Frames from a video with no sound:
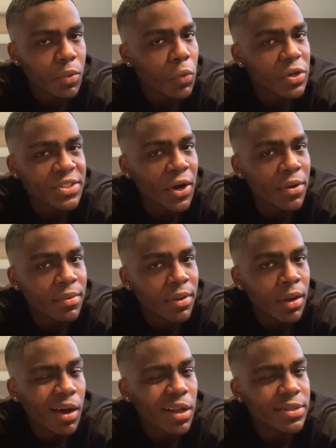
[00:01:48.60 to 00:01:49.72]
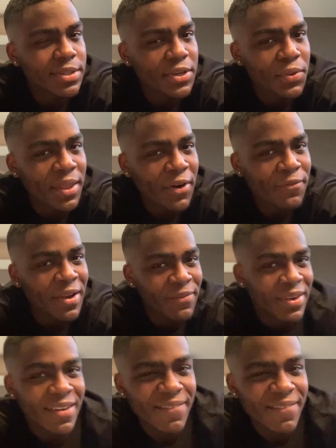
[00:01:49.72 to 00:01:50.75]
We're done. I'll see you there, baby.